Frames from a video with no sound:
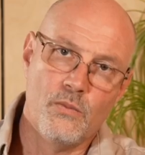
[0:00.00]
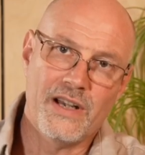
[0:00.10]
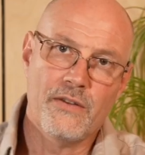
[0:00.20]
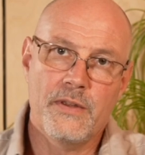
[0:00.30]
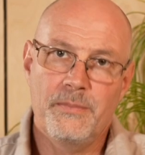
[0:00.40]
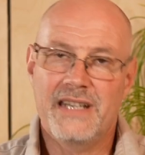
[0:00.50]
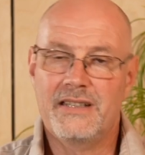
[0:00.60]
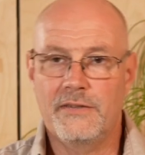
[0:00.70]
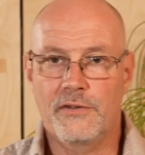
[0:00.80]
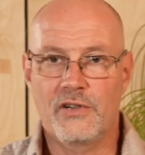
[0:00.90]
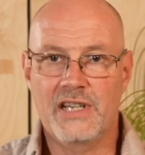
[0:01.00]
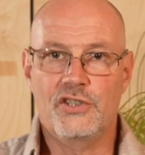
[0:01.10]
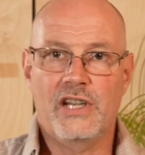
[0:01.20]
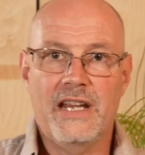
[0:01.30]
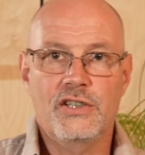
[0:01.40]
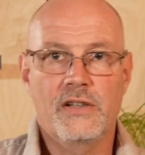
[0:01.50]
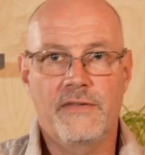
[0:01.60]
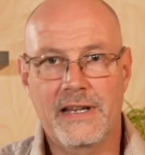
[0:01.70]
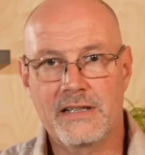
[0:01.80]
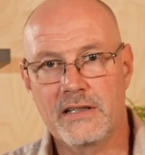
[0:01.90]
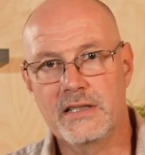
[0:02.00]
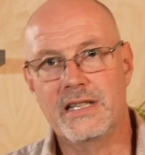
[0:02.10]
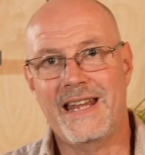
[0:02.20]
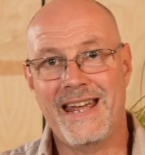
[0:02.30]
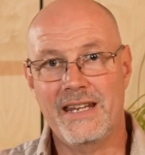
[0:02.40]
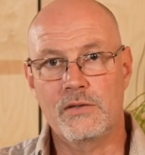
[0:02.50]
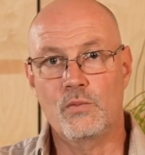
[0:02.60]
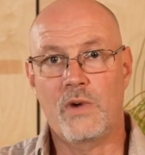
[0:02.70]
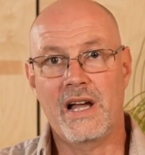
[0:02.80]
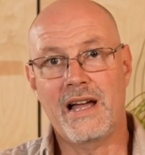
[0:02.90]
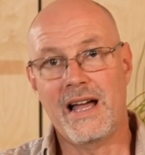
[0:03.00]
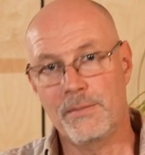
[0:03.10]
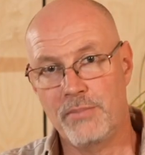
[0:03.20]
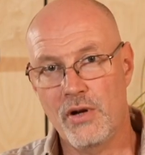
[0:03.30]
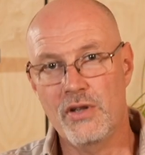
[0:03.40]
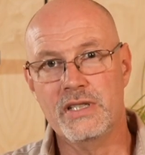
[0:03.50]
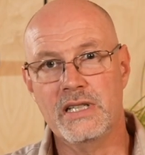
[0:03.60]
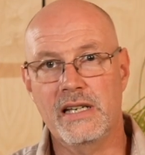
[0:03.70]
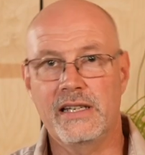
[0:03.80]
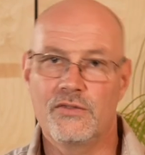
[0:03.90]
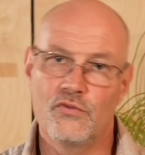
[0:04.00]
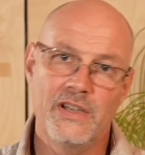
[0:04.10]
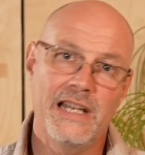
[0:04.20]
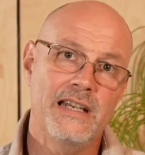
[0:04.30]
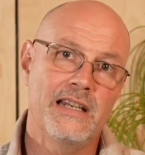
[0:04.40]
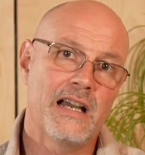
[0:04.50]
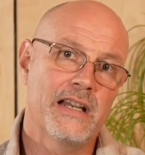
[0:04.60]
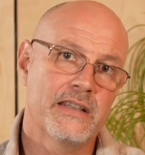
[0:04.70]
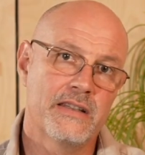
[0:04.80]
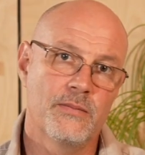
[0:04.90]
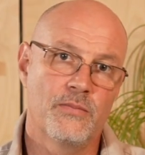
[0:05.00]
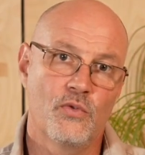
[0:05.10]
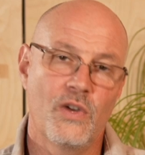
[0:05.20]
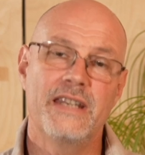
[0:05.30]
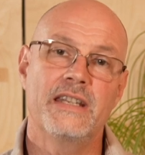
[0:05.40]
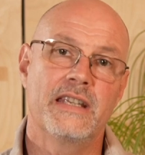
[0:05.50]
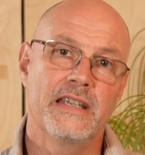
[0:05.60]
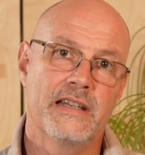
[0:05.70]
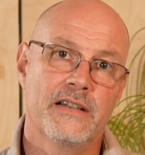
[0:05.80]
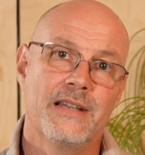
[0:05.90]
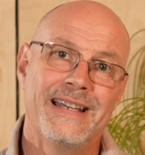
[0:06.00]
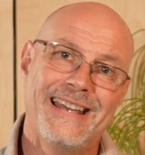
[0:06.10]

One of the big differentiation factors and why I personally really like the Bluetti gear